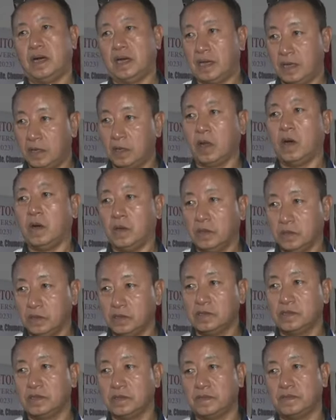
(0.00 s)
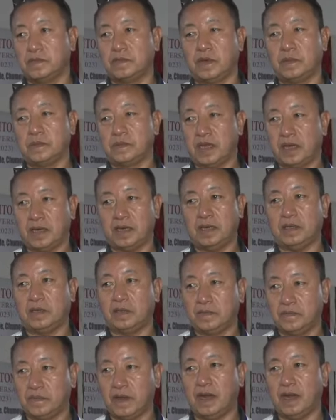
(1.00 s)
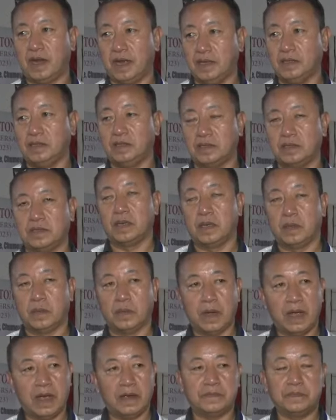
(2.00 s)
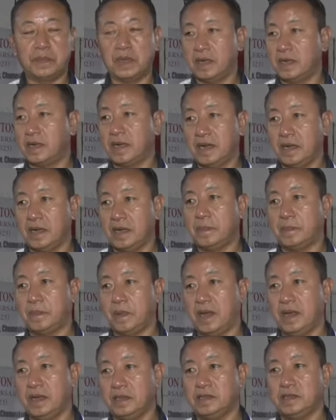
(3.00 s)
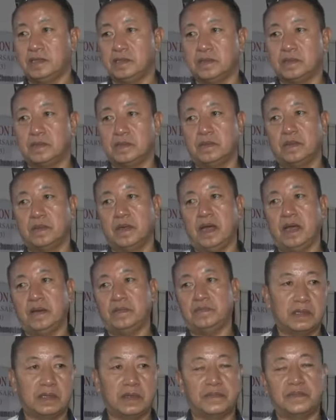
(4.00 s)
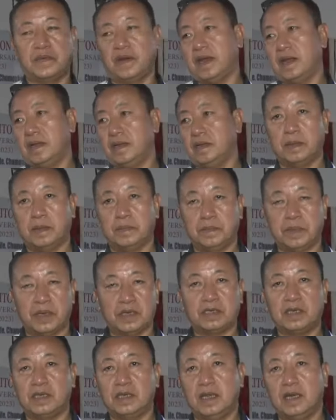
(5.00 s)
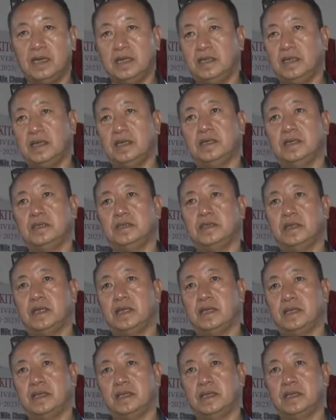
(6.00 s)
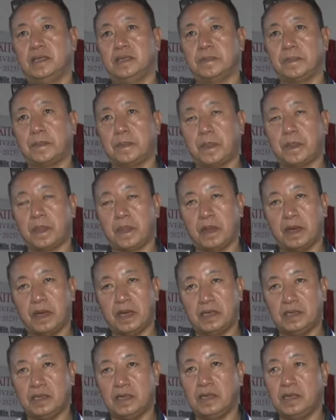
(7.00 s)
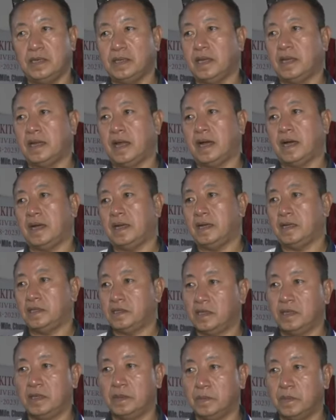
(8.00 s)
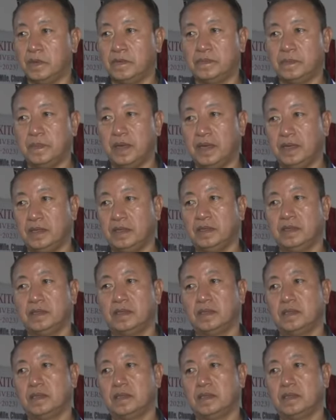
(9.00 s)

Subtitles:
in-laws from Sangedon village. We have been really blessed. We have different personalities in the Naga National Movement,